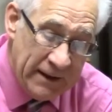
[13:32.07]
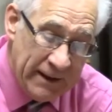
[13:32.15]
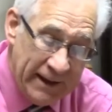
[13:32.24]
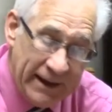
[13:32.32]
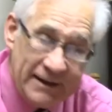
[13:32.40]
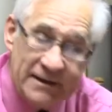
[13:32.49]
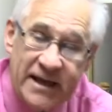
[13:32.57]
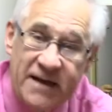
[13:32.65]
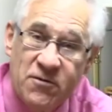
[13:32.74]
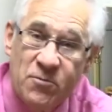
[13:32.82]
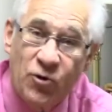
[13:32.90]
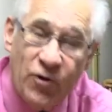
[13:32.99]
and it gave
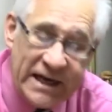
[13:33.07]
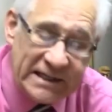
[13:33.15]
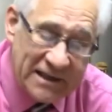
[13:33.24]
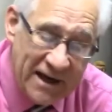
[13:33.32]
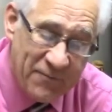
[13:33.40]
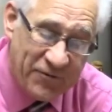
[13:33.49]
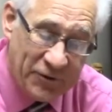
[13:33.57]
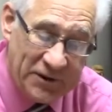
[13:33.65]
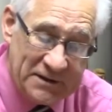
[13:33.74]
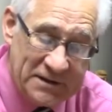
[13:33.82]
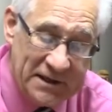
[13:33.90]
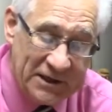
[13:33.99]
him great
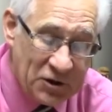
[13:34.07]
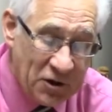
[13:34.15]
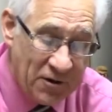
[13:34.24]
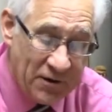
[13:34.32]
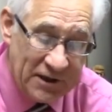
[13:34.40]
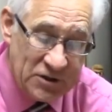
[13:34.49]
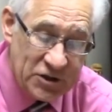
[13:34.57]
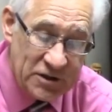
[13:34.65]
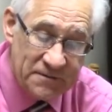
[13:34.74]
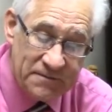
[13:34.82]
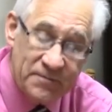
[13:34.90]
comfort and courage